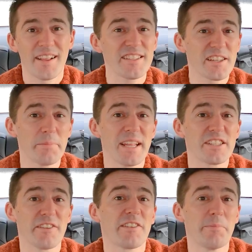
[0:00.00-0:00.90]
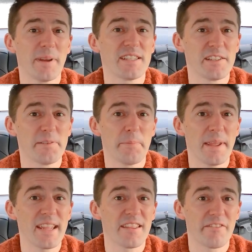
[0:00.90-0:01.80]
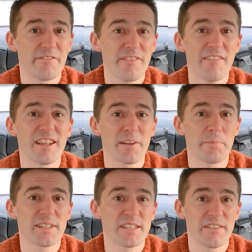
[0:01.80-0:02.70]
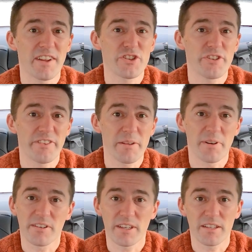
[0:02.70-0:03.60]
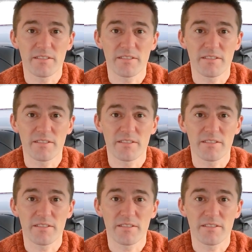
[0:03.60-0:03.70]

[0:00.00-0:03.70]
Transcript: That's going to be a tough competitor to beat in the very competitive SUV market.